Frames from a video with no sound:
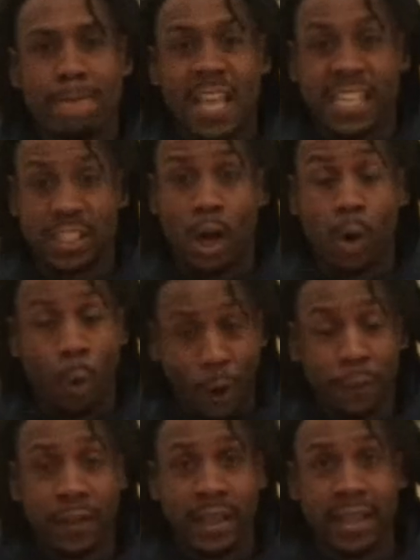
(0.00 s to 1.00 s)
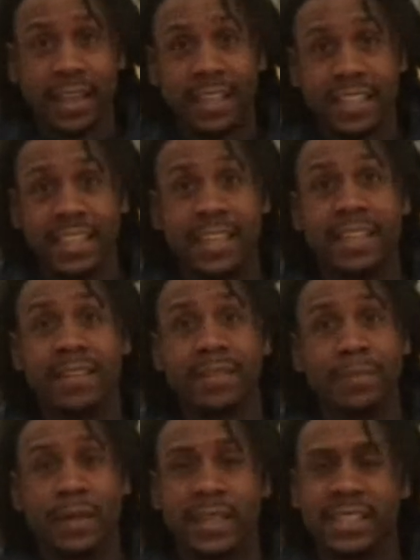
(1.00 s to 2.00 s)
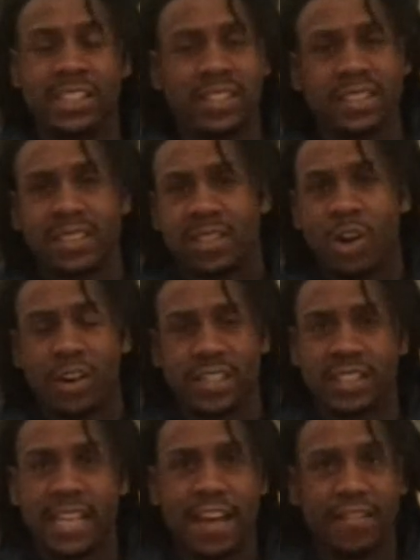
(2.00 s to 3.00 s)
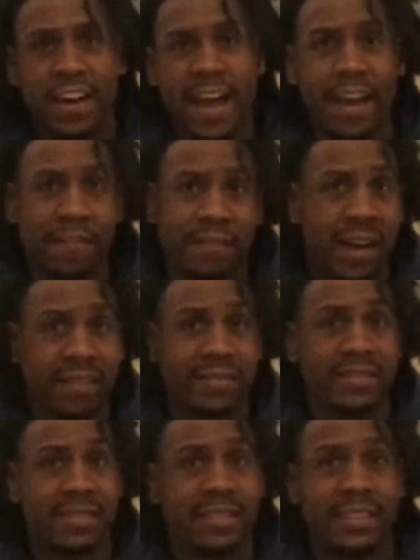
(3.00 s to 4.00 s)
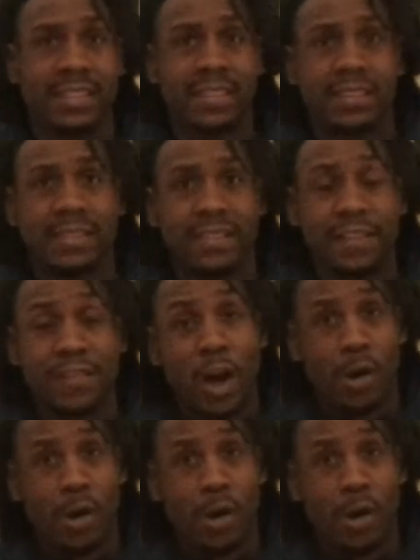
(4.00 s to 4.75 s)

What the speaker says: it's all worth it in the end, but it's just as hard as just having a 9 to 5. It's not